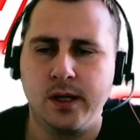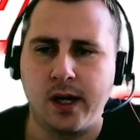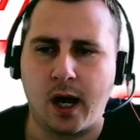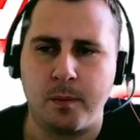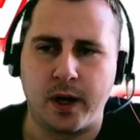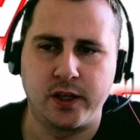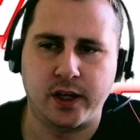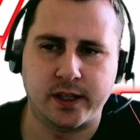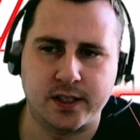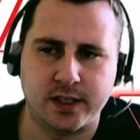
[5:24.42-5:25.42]
And you
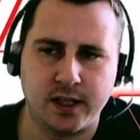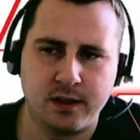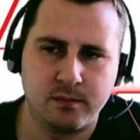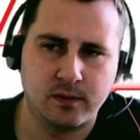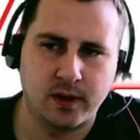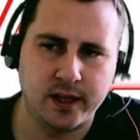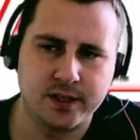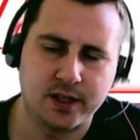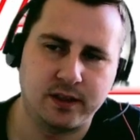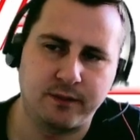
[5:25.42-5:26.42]
can see
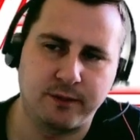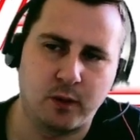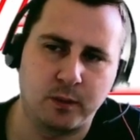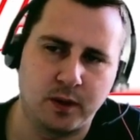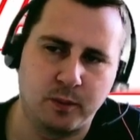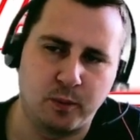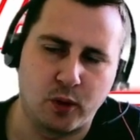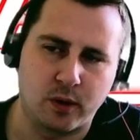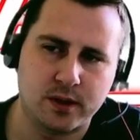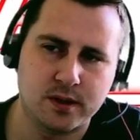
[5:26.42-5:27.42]
inside the formula
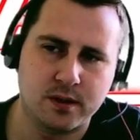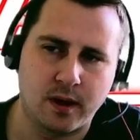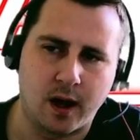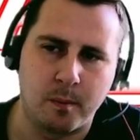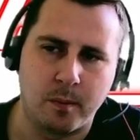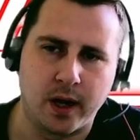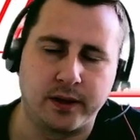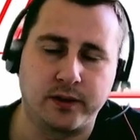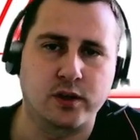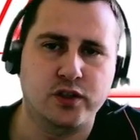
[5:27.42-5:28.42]
box, it
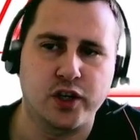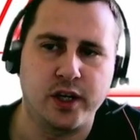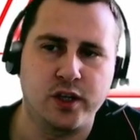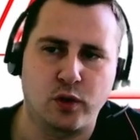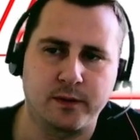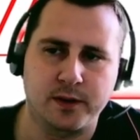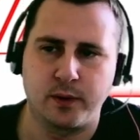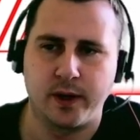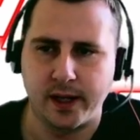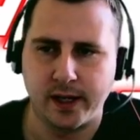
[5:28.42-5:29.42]
does change
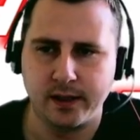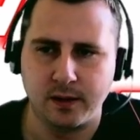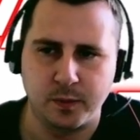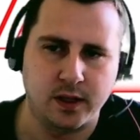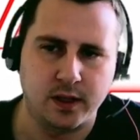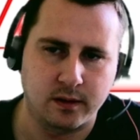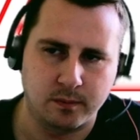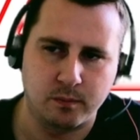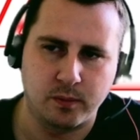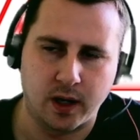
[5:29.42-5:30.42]
obviously A to B and
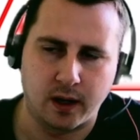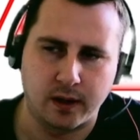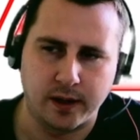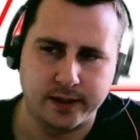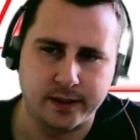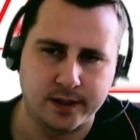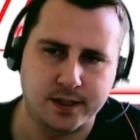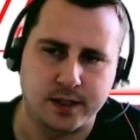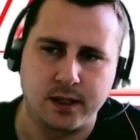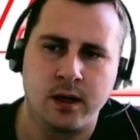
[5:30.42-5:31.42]
A to
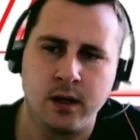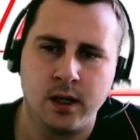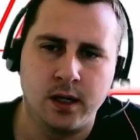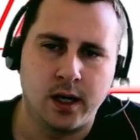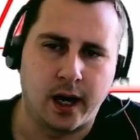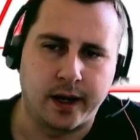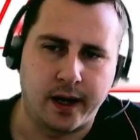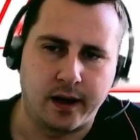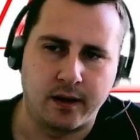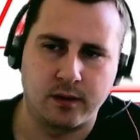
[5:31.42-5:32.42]
C, and
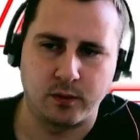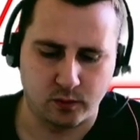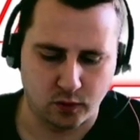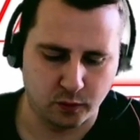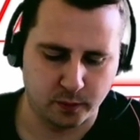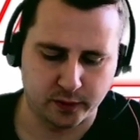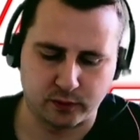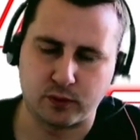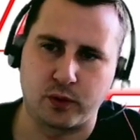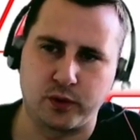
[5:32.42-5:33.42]
then all we're
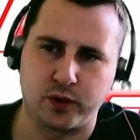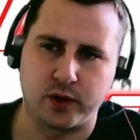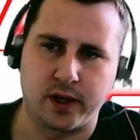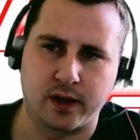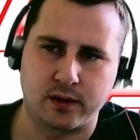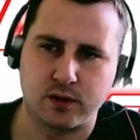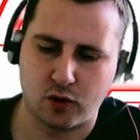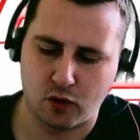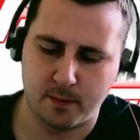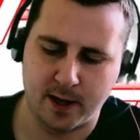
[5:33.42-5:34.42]
going to do there is
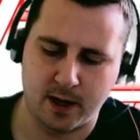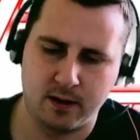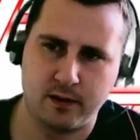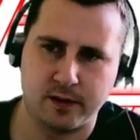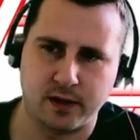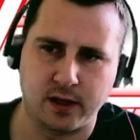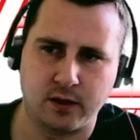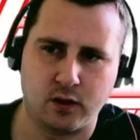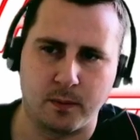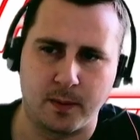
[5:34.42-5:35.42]
comma 3
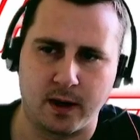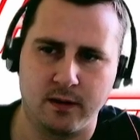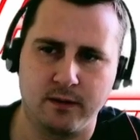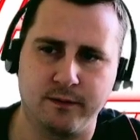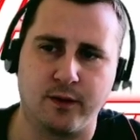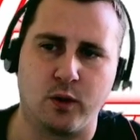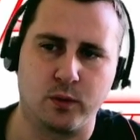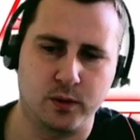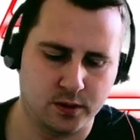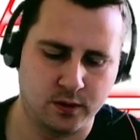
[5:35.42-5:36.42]
comma
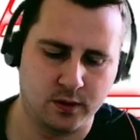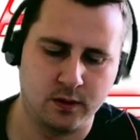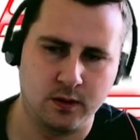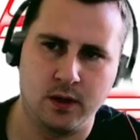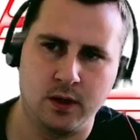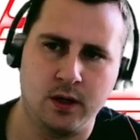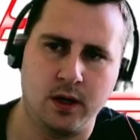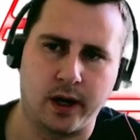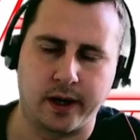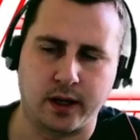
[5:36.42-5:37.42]
false,
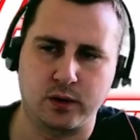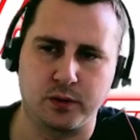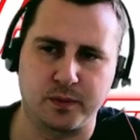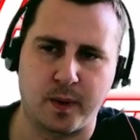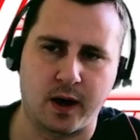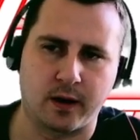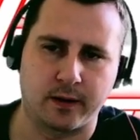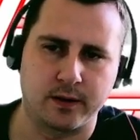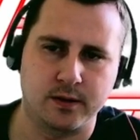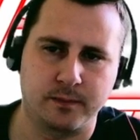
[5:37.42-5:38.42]
and then close
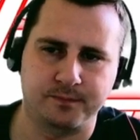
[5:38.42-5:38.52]
brackets.